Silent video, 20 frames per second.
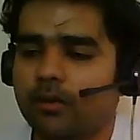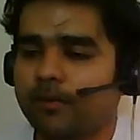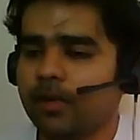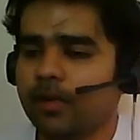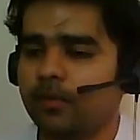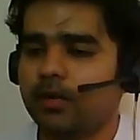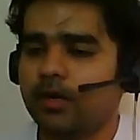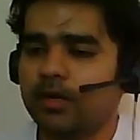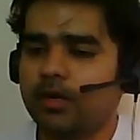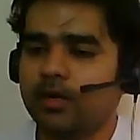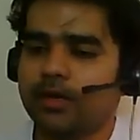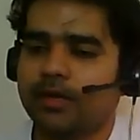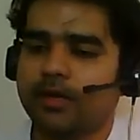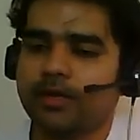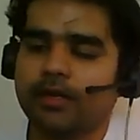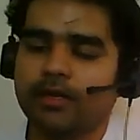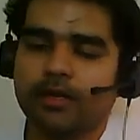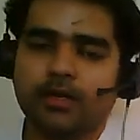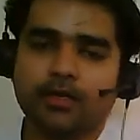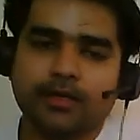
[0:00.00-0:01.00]
command
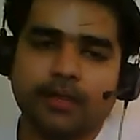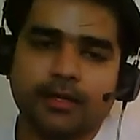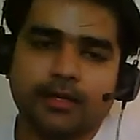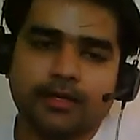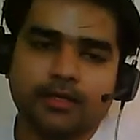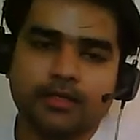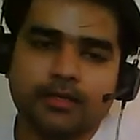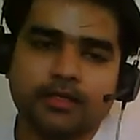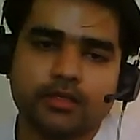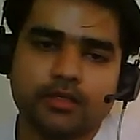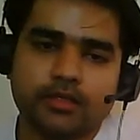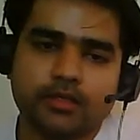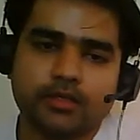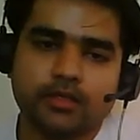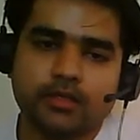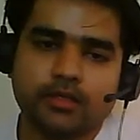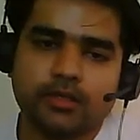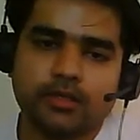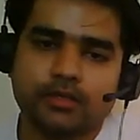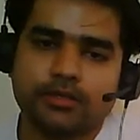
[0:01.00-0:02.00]
line here, that is
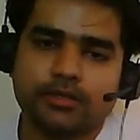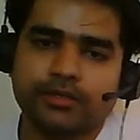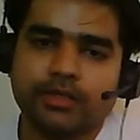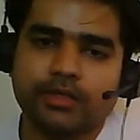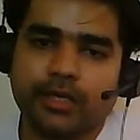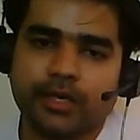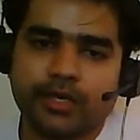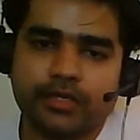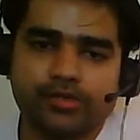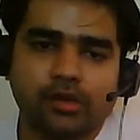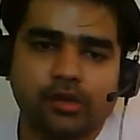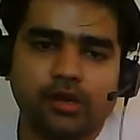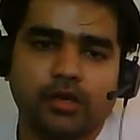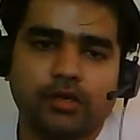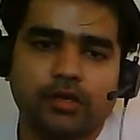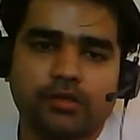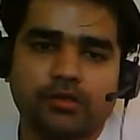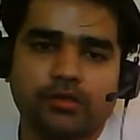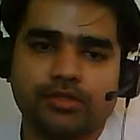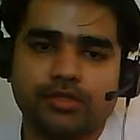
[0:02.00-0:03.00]

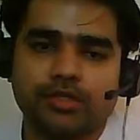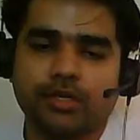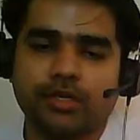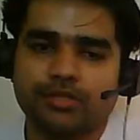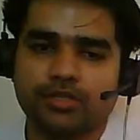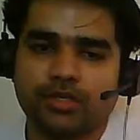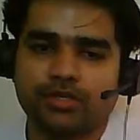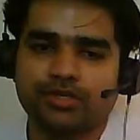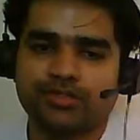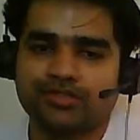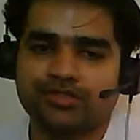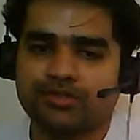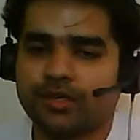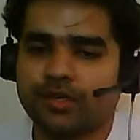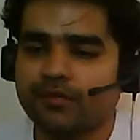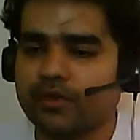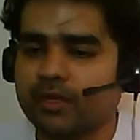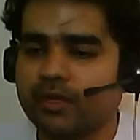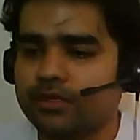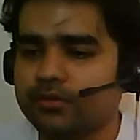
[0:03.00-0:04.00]
chr
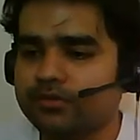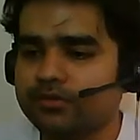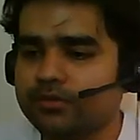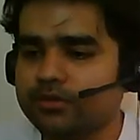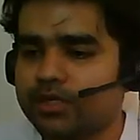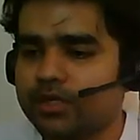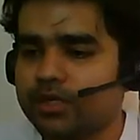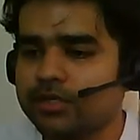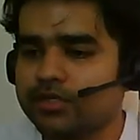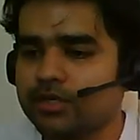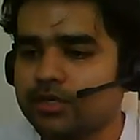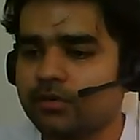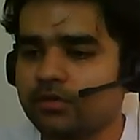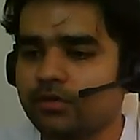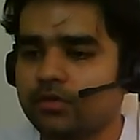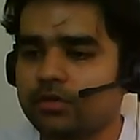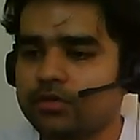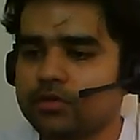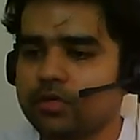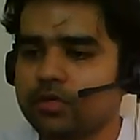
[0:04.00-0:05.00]
string value, chr
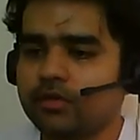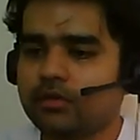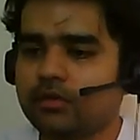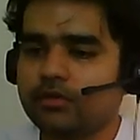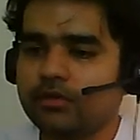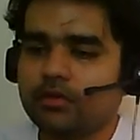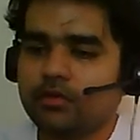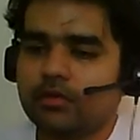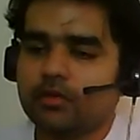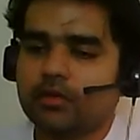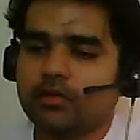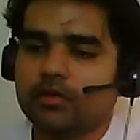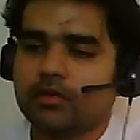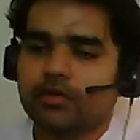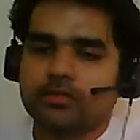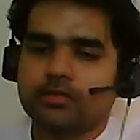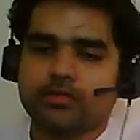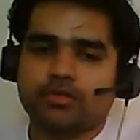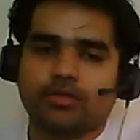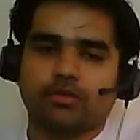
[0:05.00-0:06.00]
dollar sign.
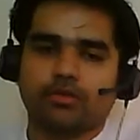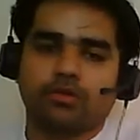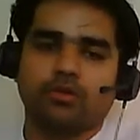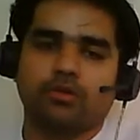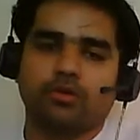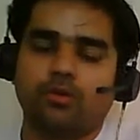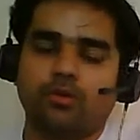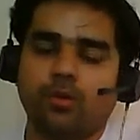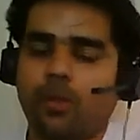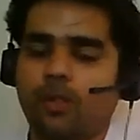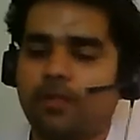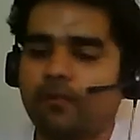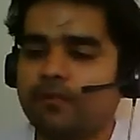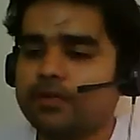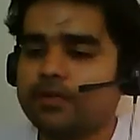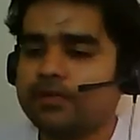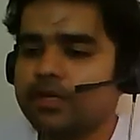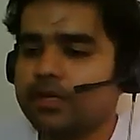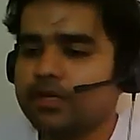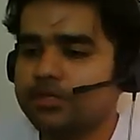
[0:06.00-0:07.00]
So
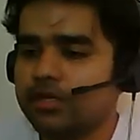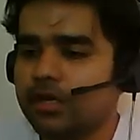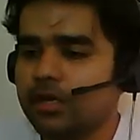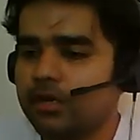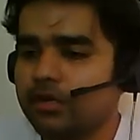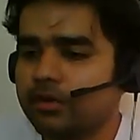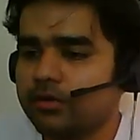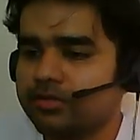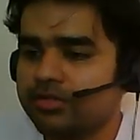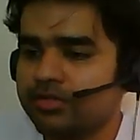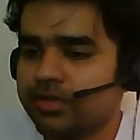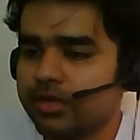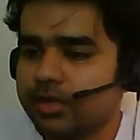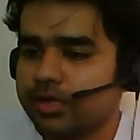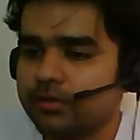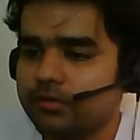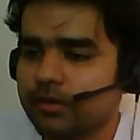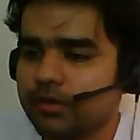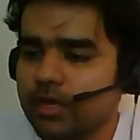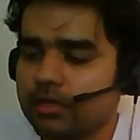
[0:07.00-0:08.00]
with chr
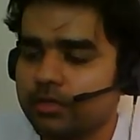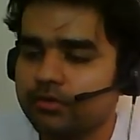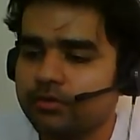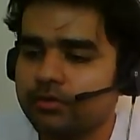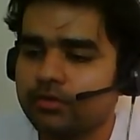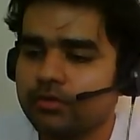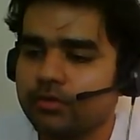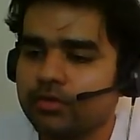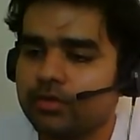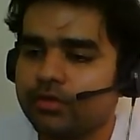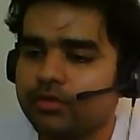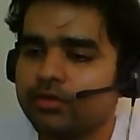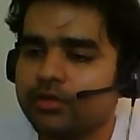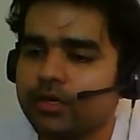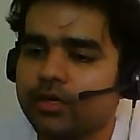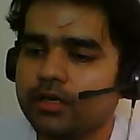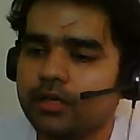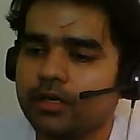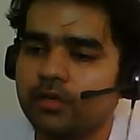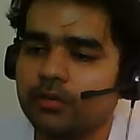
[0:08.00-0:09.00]
string value, you
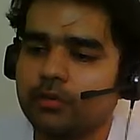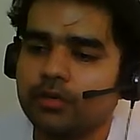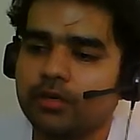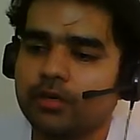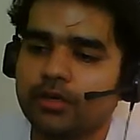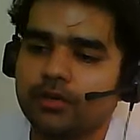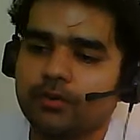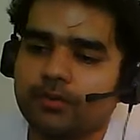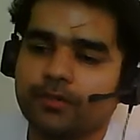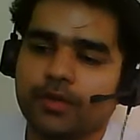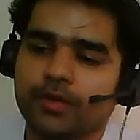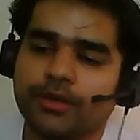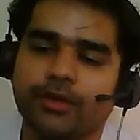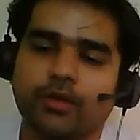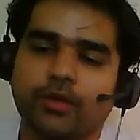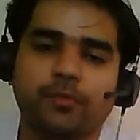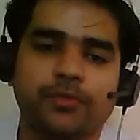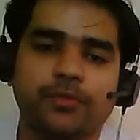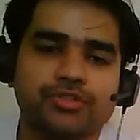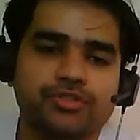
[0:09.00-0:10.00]
can convert a
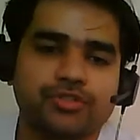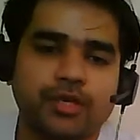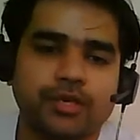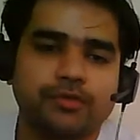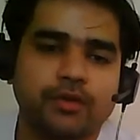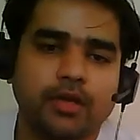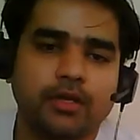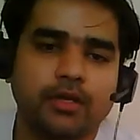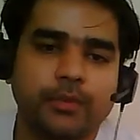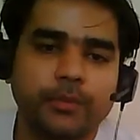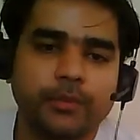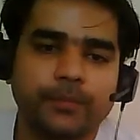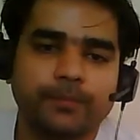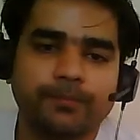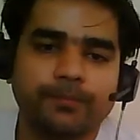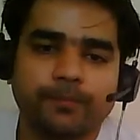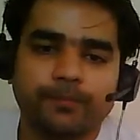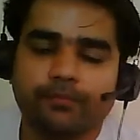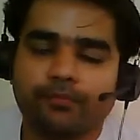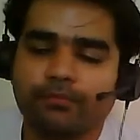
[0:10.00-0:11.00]
normal string value
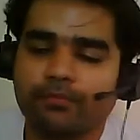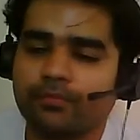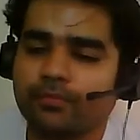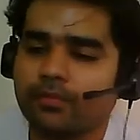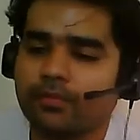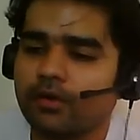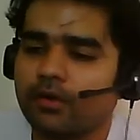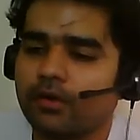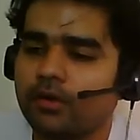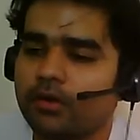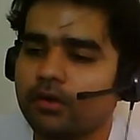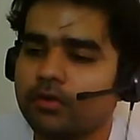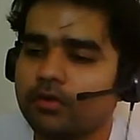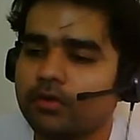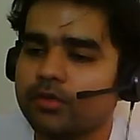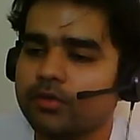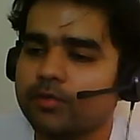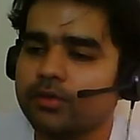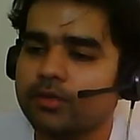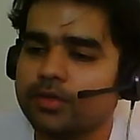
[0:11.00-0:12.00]

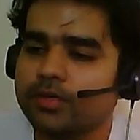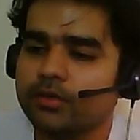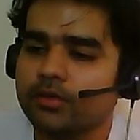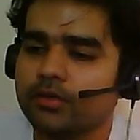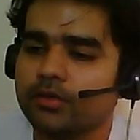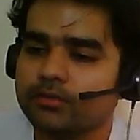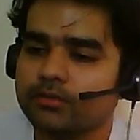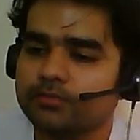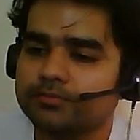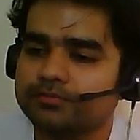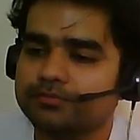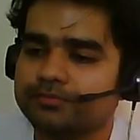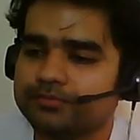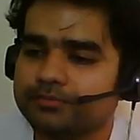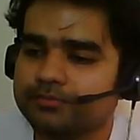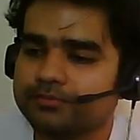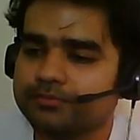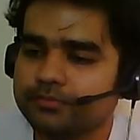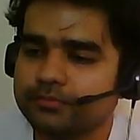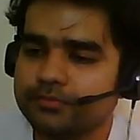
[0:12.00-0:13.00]
to a particular
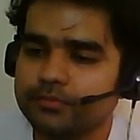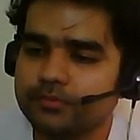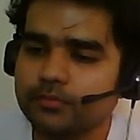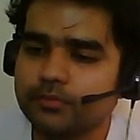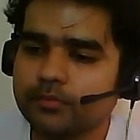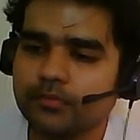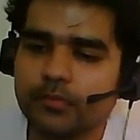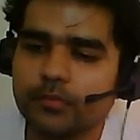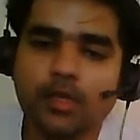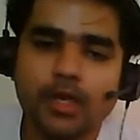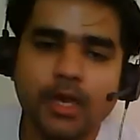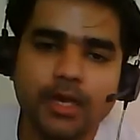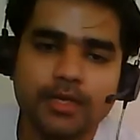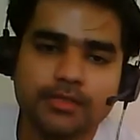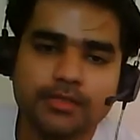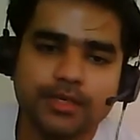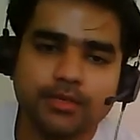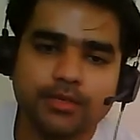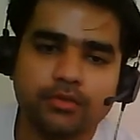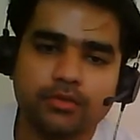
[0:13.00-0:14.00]

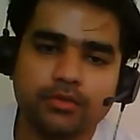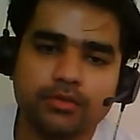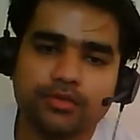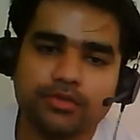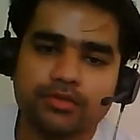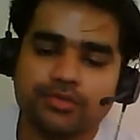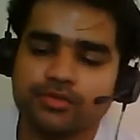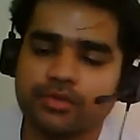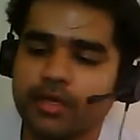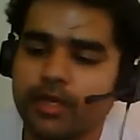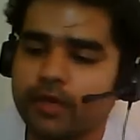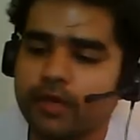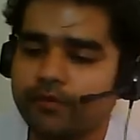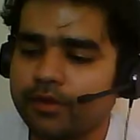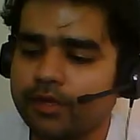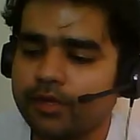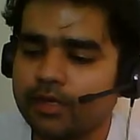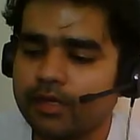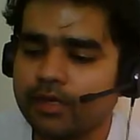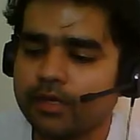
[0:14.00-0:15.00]
ASCII code. So
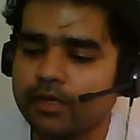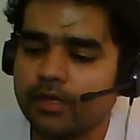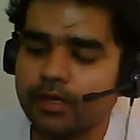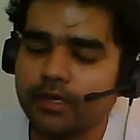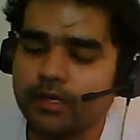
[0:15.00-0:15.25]
every